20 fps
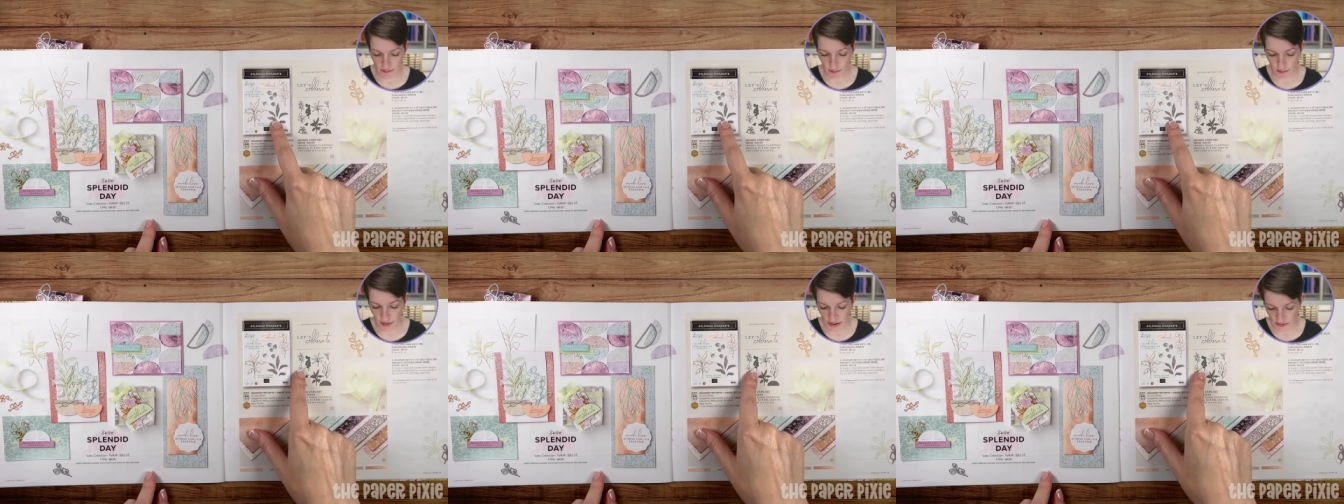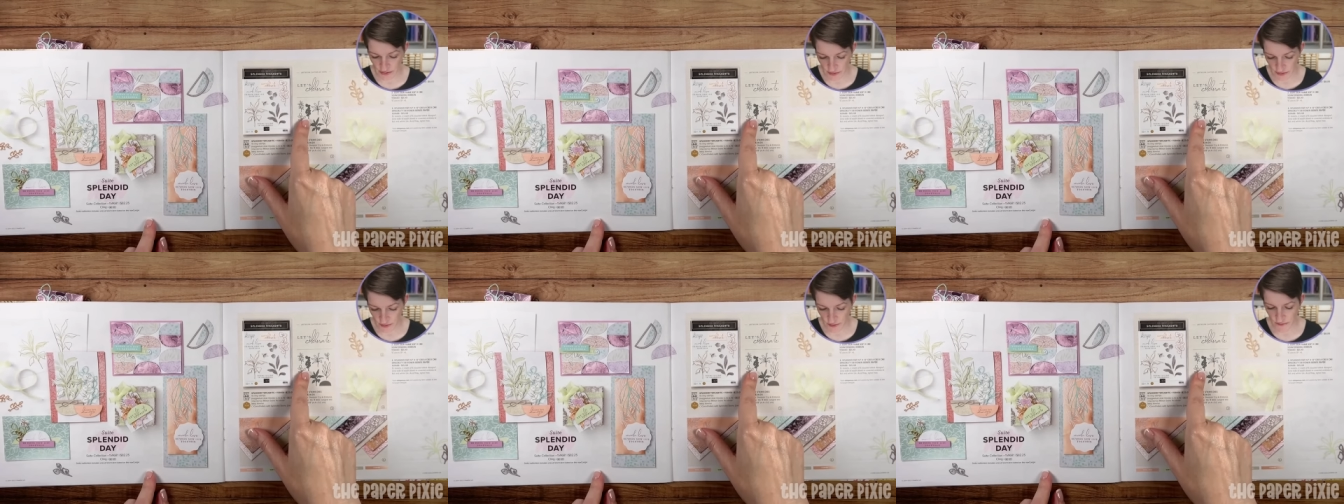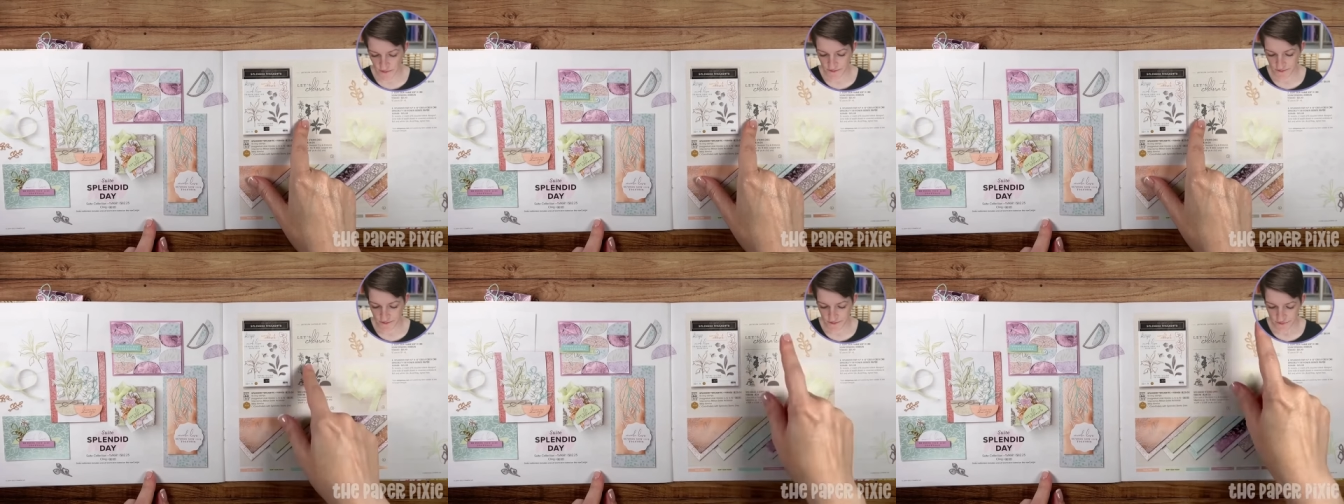
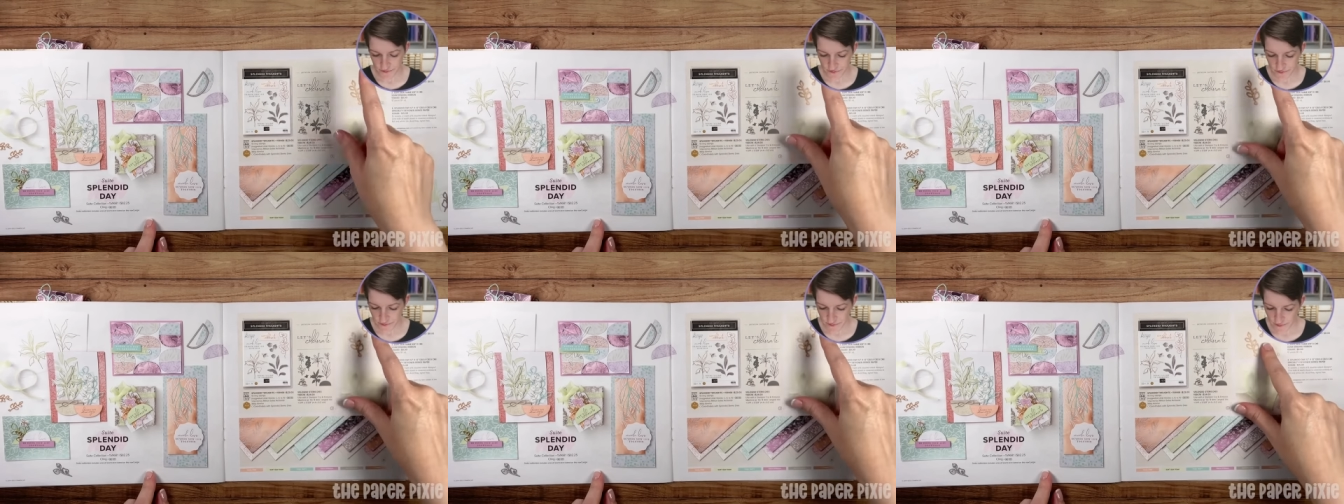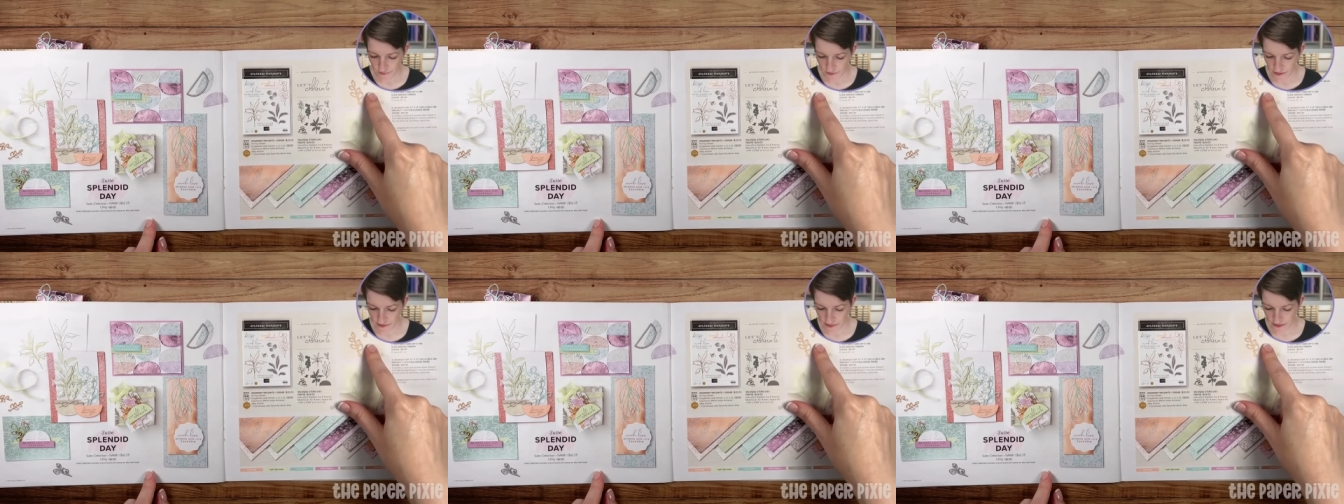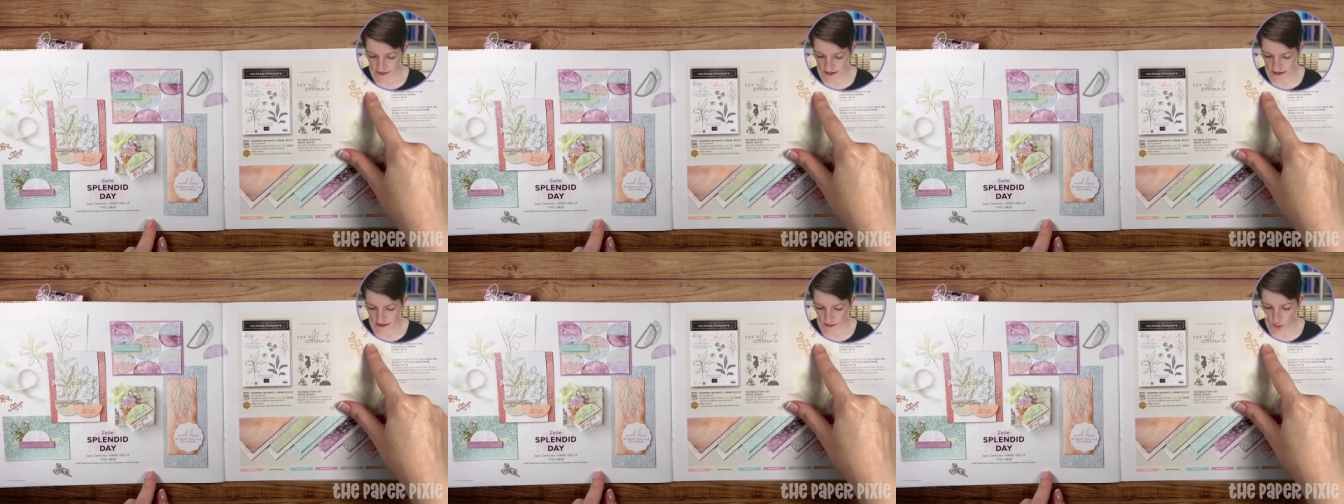bundle
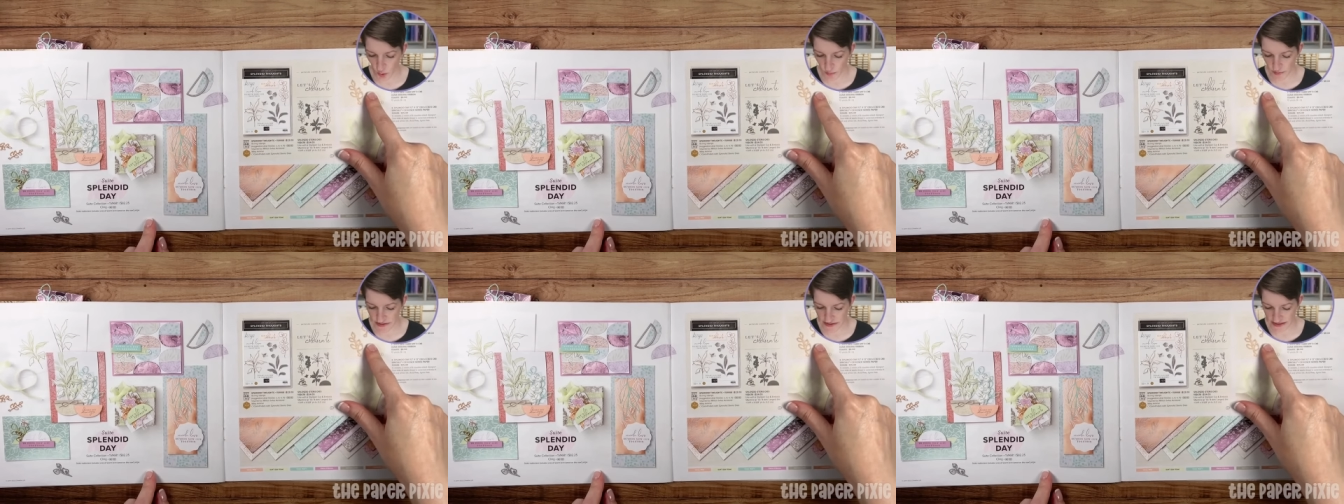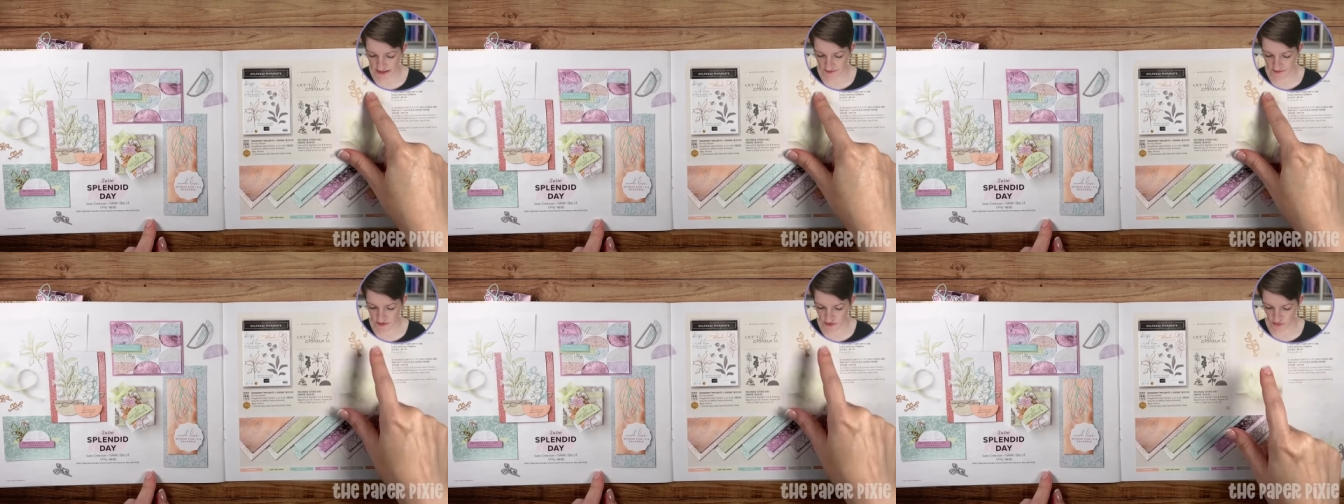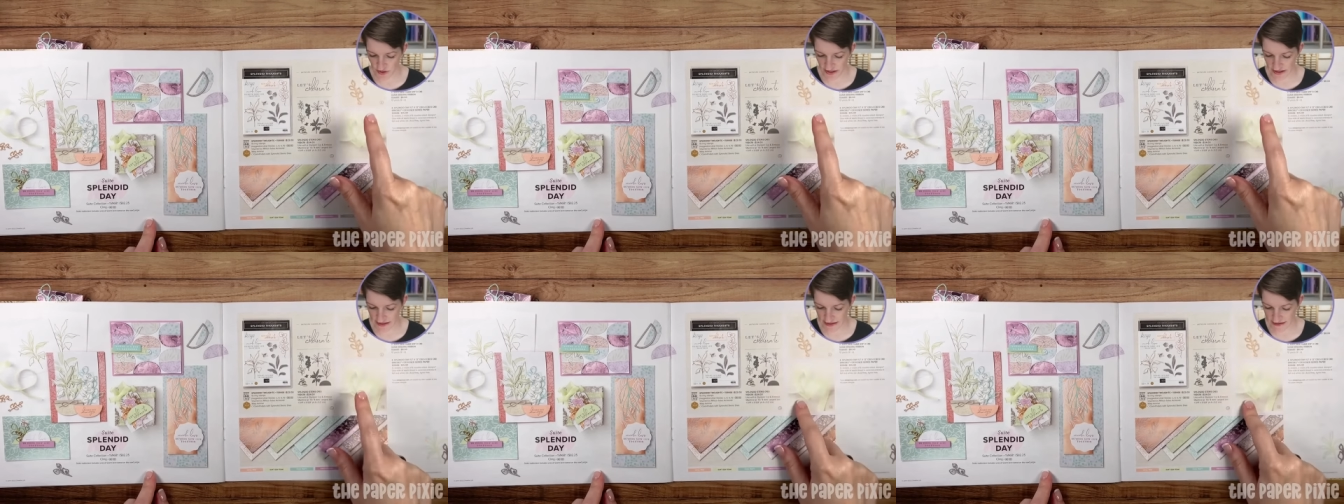the open leaf
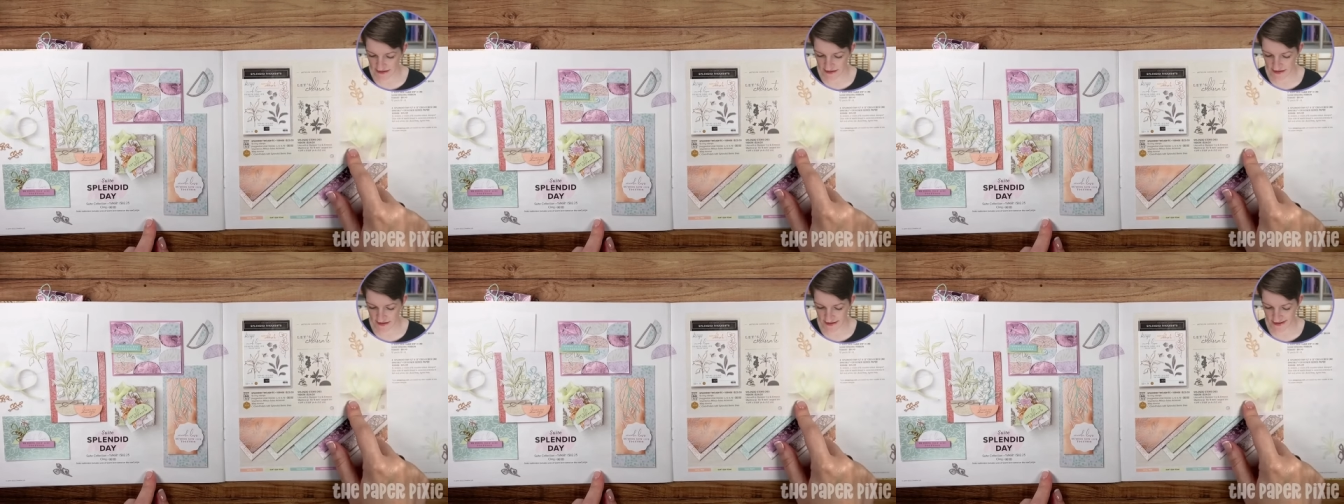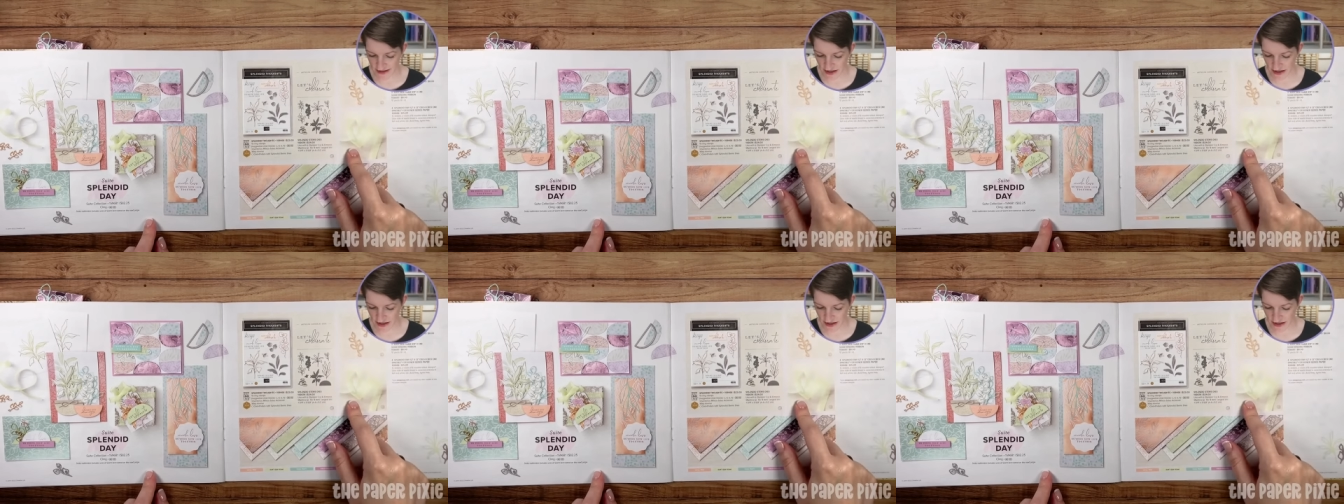trinkets, the